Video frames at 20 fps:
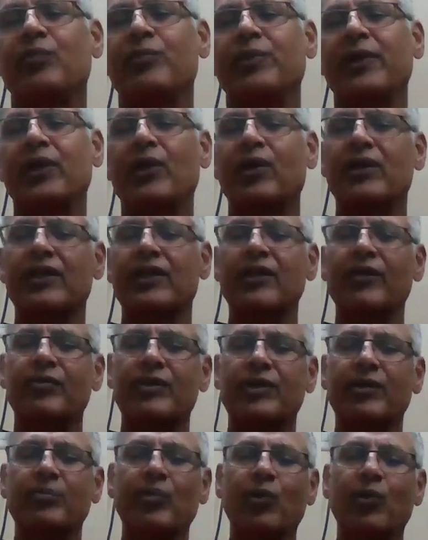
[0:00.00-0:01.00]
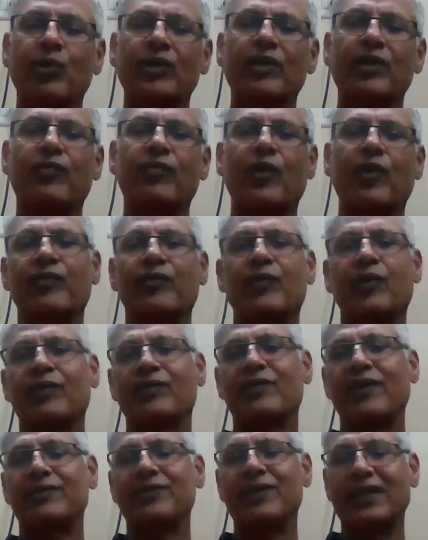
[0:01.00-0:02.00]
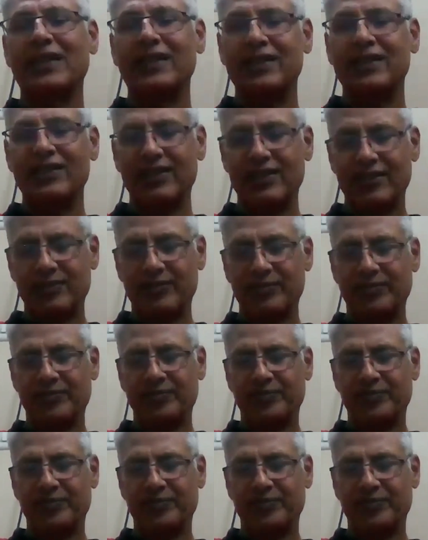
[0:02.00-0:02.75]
you may not get more than 40-45 seconds.